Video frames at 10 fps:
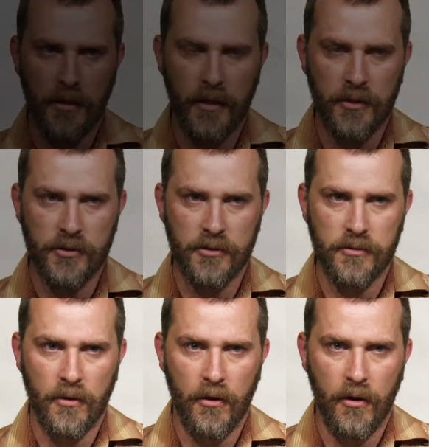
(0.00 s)
It's
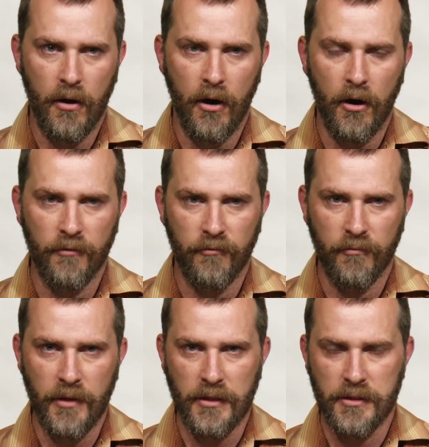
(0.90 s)
hard for
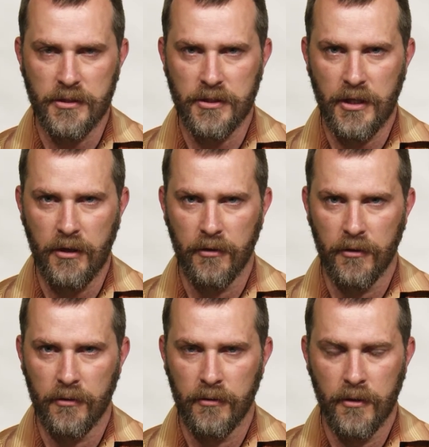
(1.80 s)
me to see
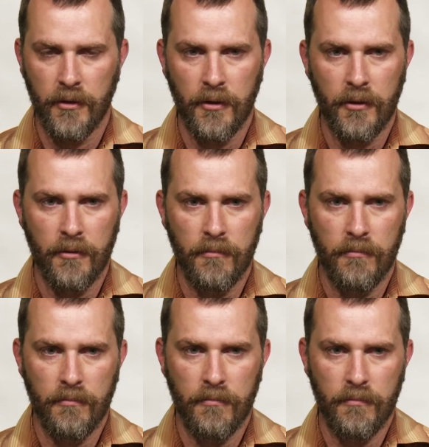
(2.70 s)
her
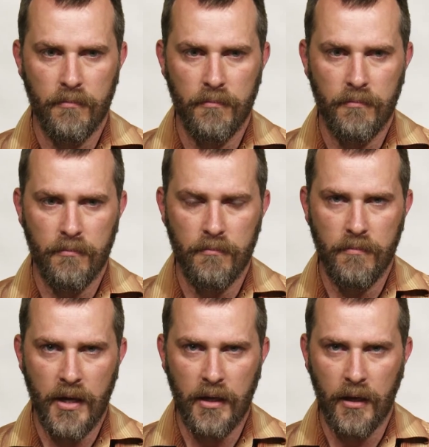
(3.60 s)

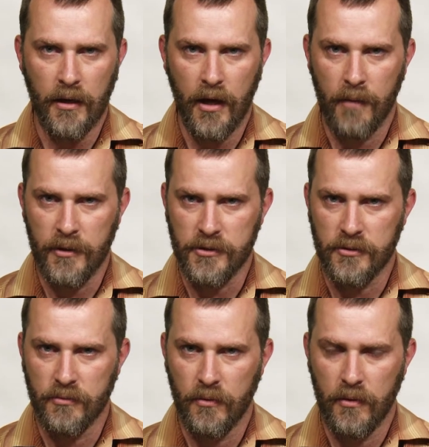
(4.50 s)
making comments